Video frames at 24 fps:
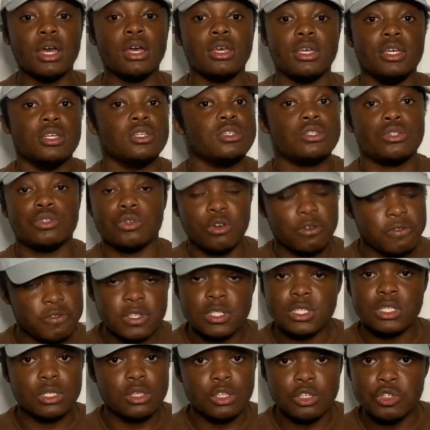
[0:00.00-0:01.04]
It's
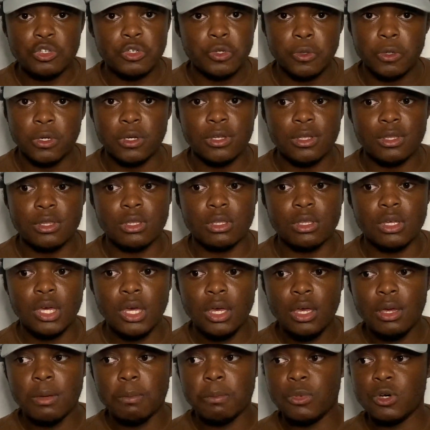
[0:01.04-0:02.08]
obviously the truth
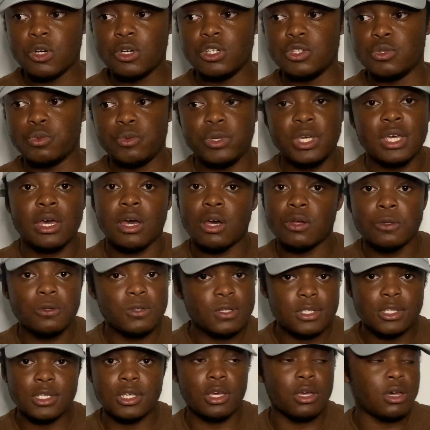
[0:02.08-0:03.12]
because we cannot
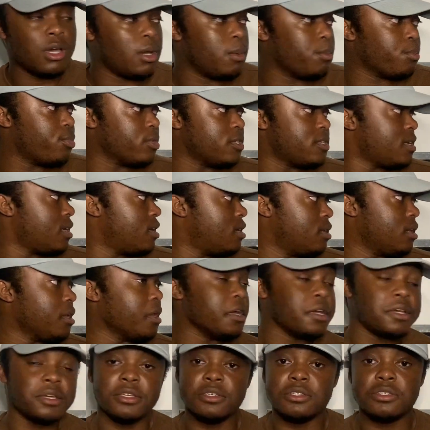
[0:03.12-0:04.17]
sit here and pretend
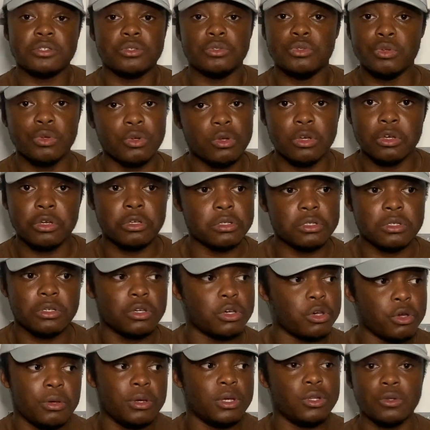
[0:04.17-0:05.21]
like it's not
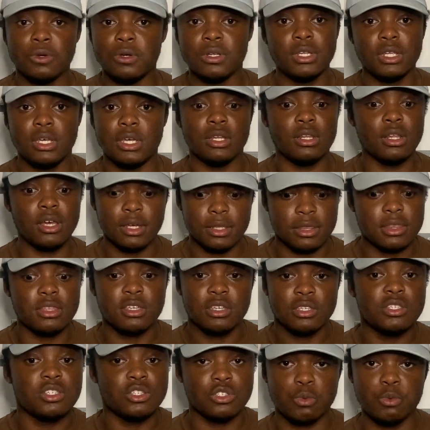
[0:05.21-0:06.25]
going on here like
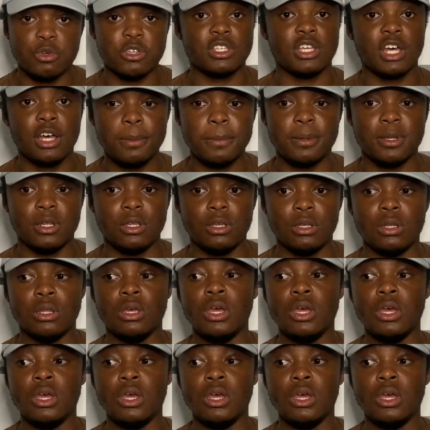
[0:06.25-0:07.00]
this is what's happening